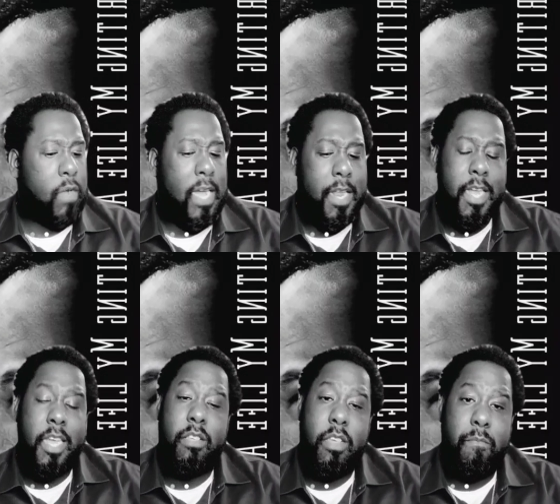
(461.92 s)

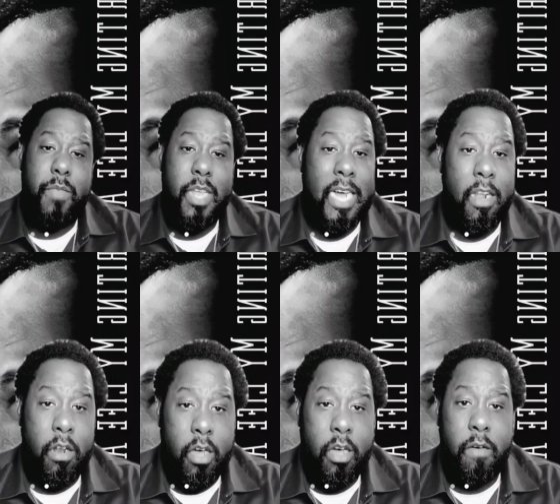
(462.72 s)
Writing is something
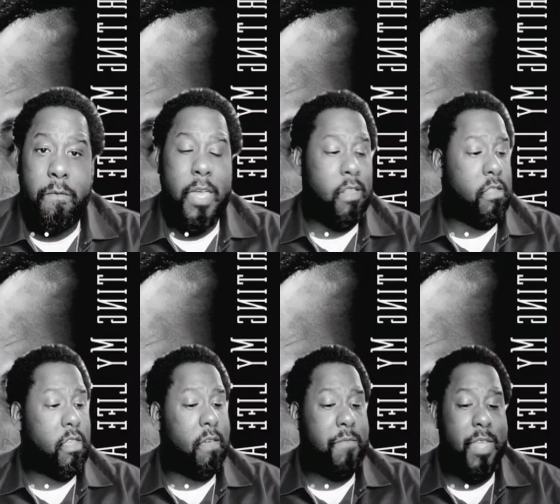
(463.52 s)
I love
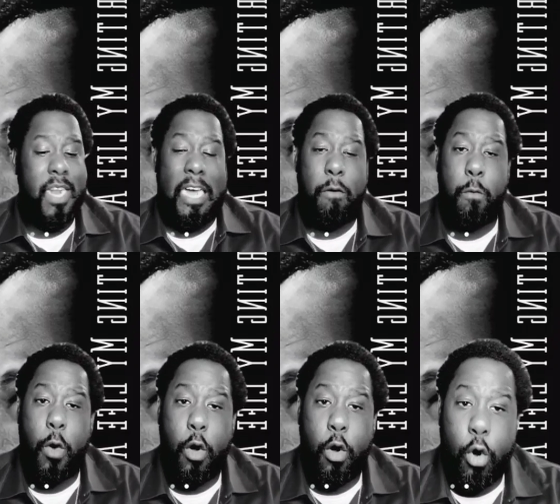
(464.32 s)
and something I
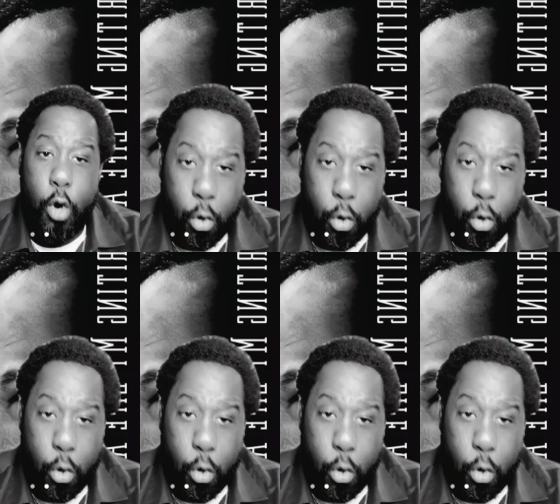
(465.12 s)
will